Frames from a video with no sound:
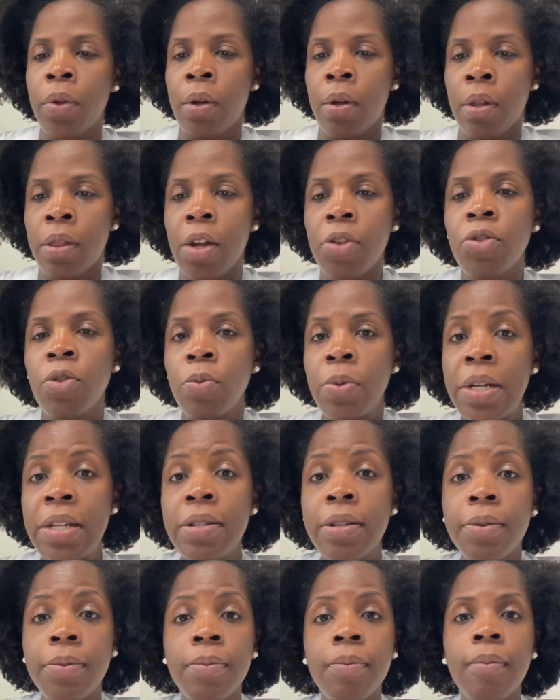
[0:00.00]
There's a
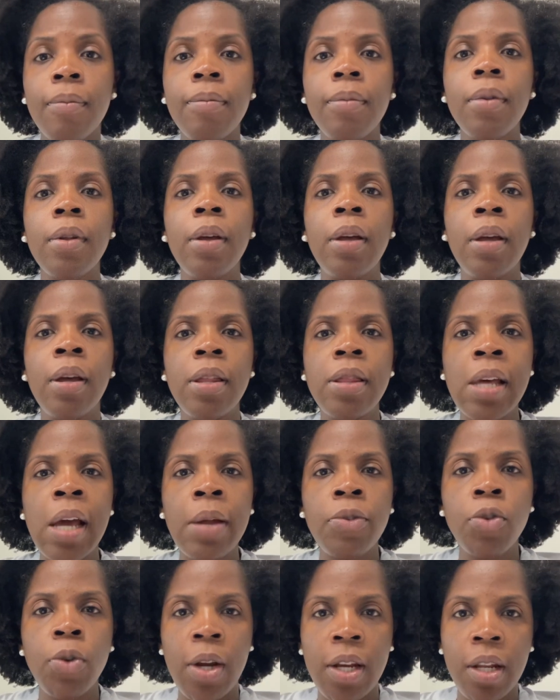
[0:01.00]
reason that
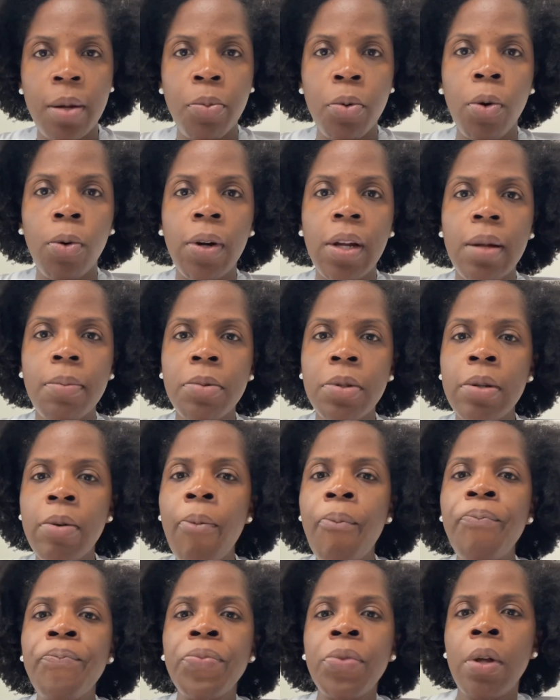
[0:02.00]
training programs
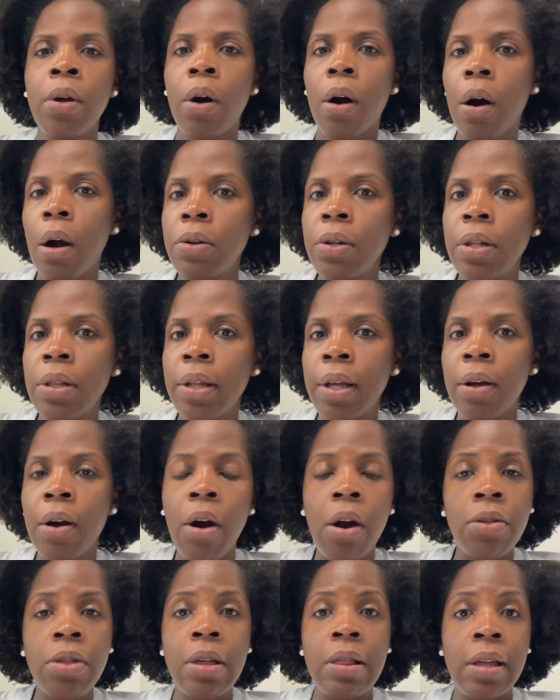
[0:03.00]
are
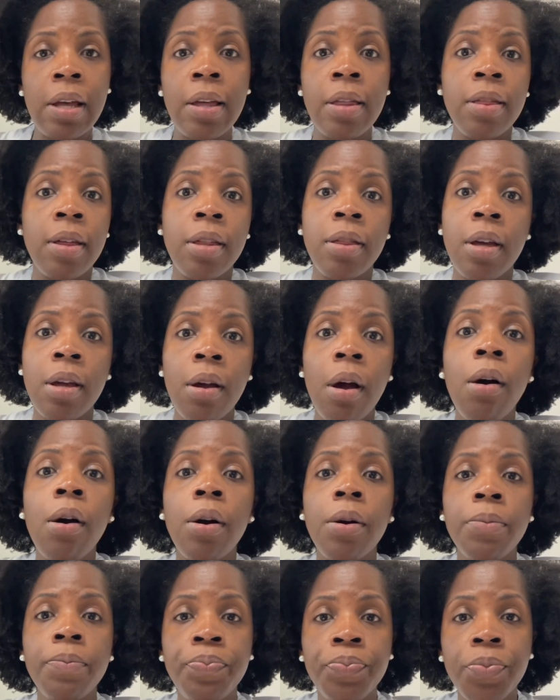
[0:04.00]
the length that they
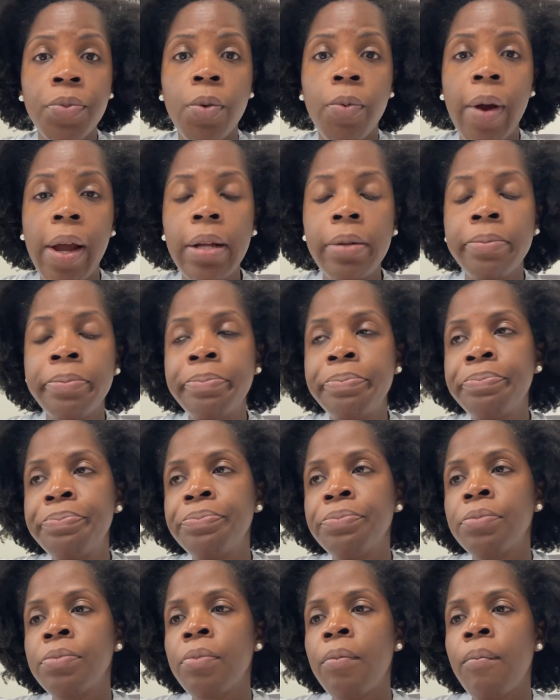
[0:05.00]
are, right?
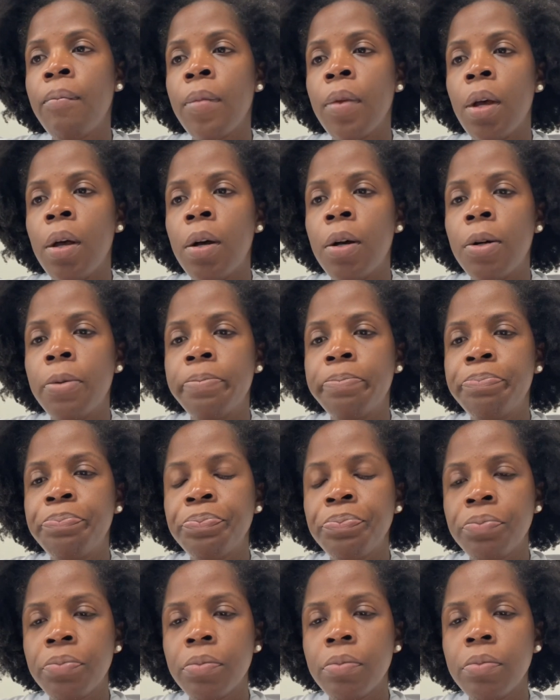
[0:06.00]
Um,
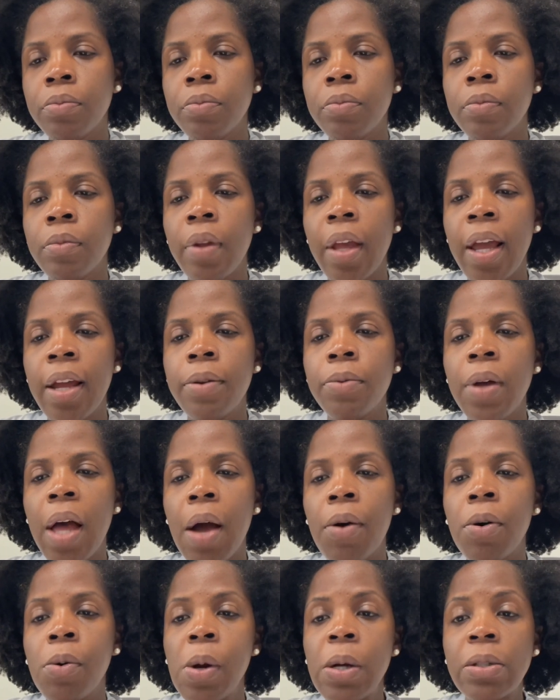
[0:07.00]
and
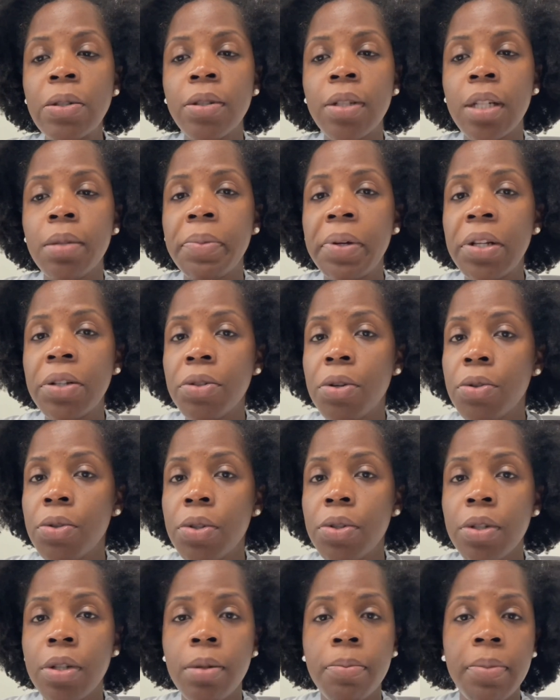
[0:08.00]
how it works is cosmetic
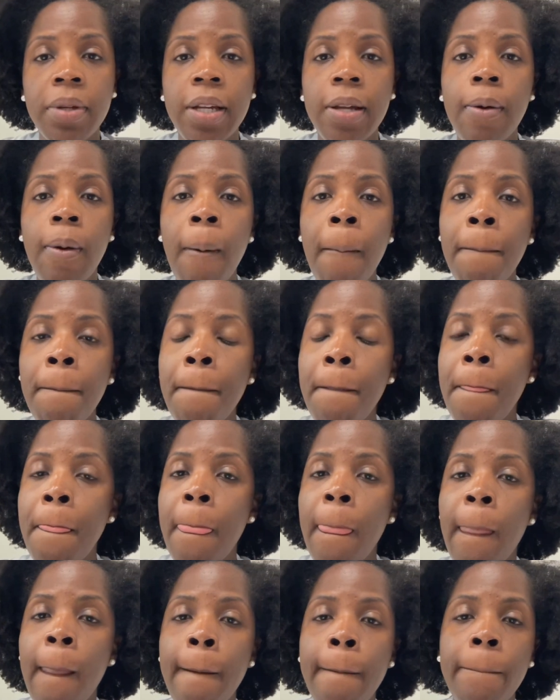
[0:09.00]
surgeons can be,
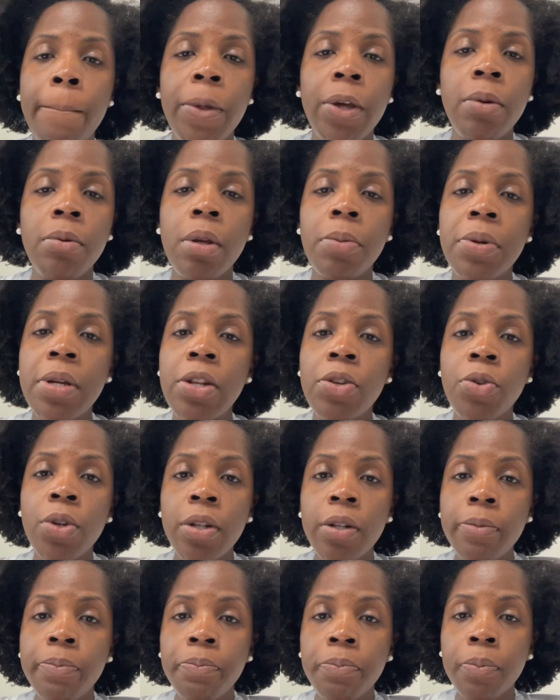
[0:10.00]
it could be a
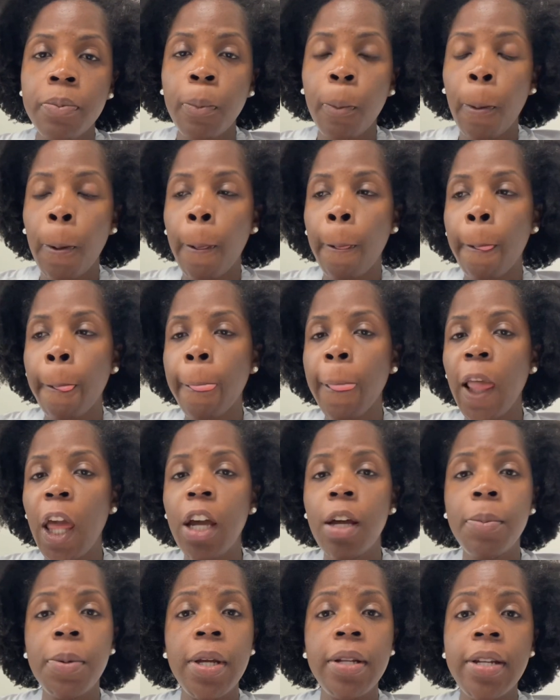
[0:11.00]
pediatrician, it
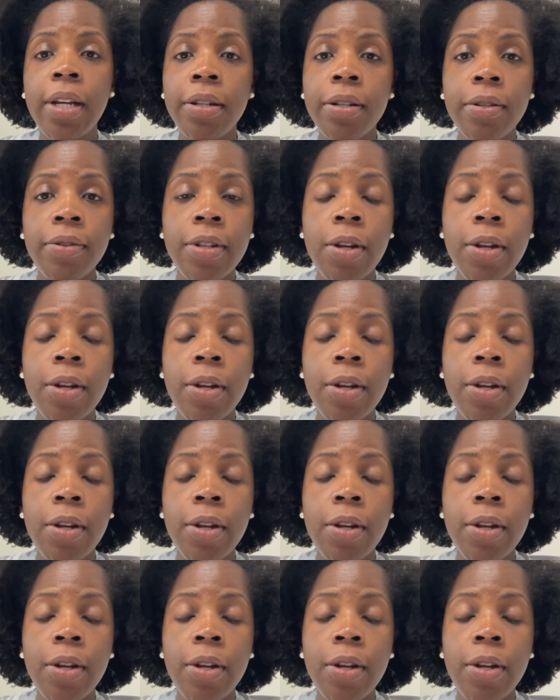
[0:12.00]
could be a dentist.